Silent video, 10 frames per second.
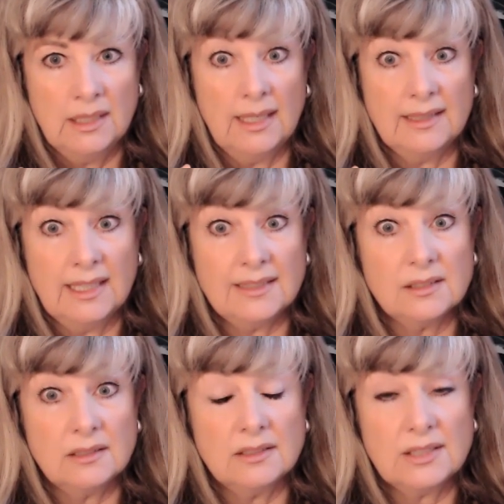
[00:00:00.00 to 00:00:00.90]
And that
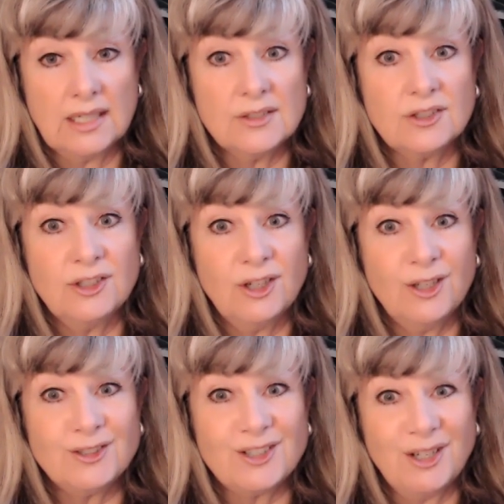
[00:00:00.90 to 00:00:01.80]
does
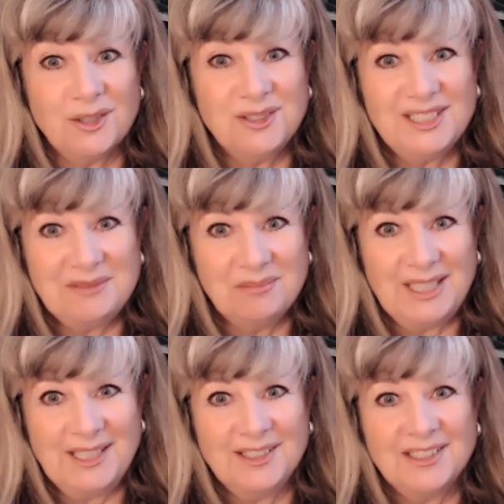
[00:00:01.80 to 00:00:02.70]
not only
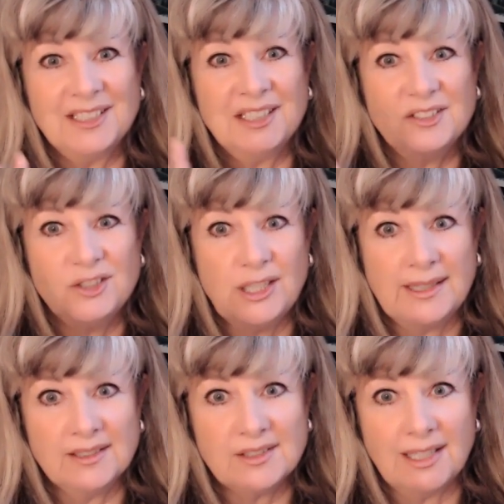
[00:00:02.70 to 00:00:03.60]
mean
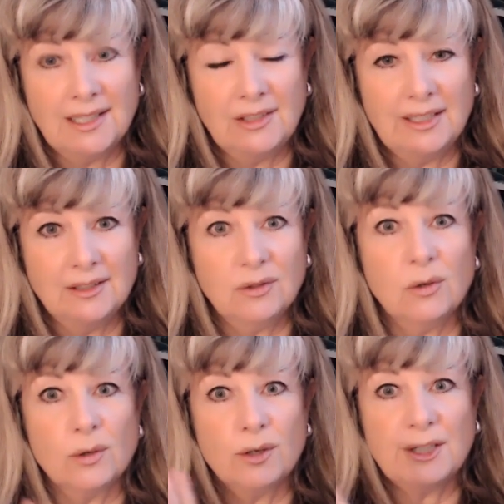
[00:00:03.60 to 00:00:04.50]
genitalia
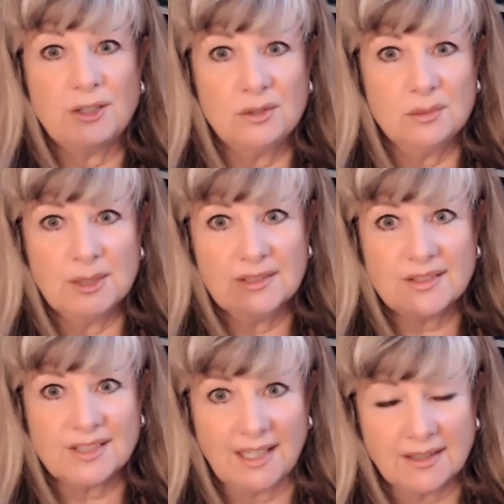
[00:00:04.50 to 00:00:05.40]
or human
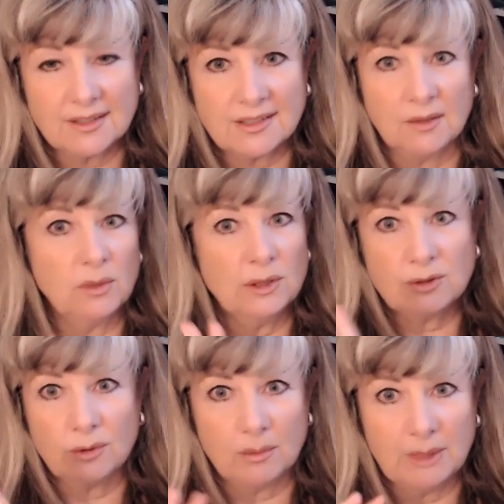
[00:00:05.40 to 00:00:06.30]
sex, and we'll
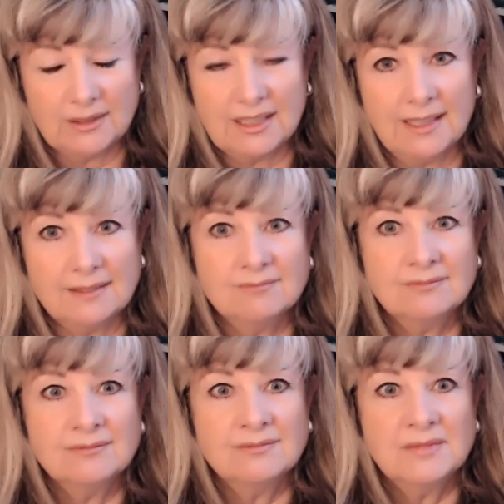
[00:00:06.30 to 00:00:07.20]
talk about that.
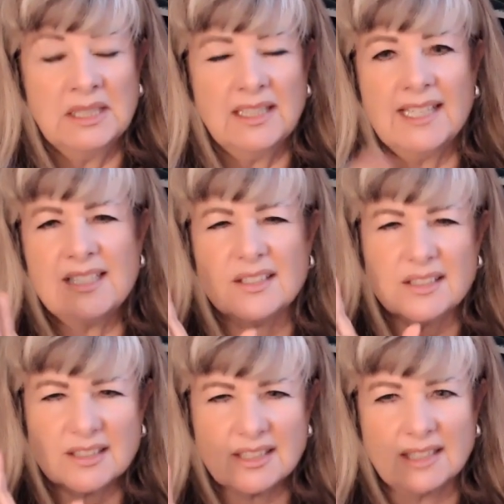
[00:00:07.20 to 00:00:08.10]
That
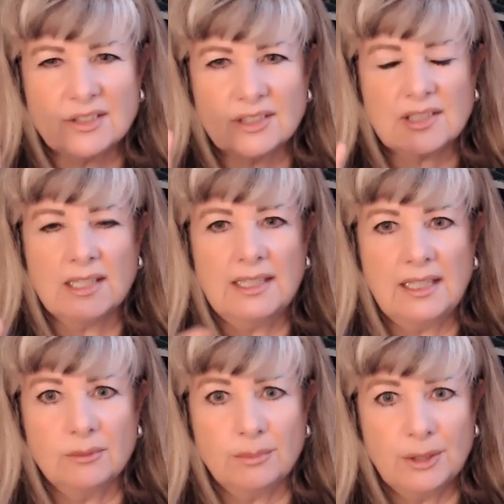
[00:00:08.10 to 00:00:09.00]
is such a tiny
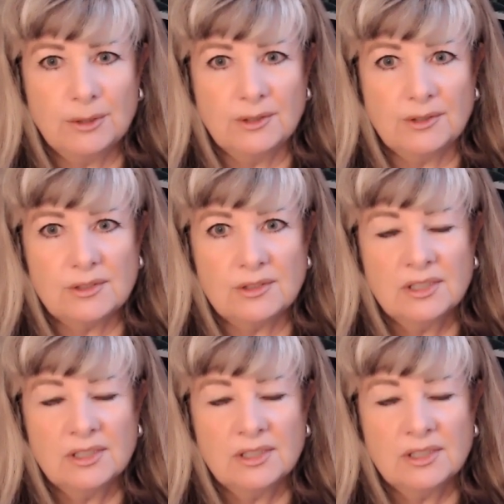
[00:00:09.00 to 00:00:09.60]
component